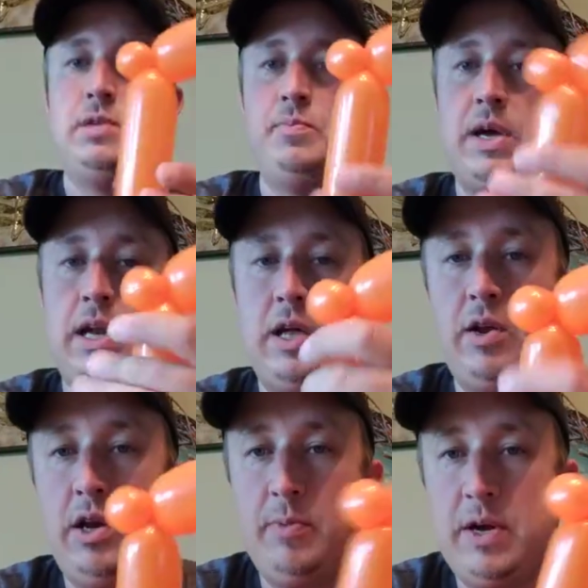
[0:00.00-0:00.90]
it back down
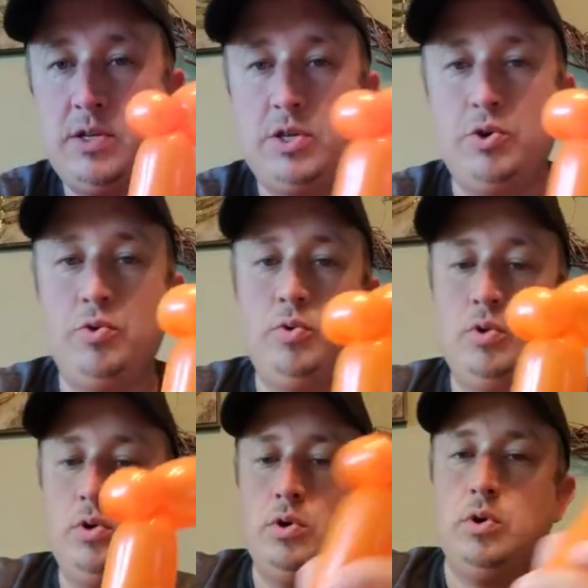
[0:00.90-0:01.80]
here about 2.
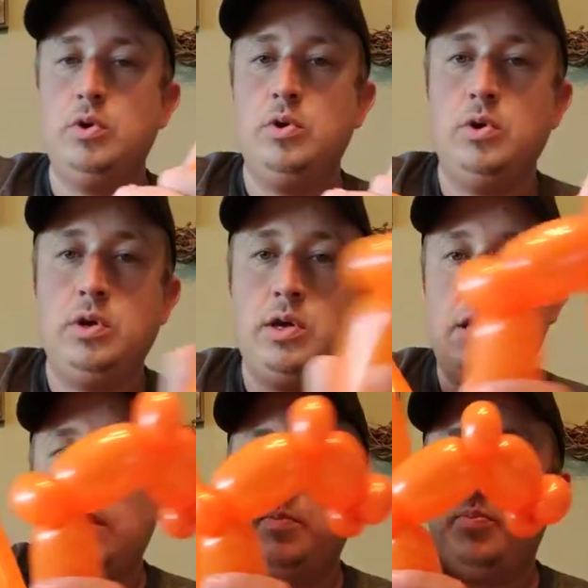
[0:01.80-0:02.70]
And then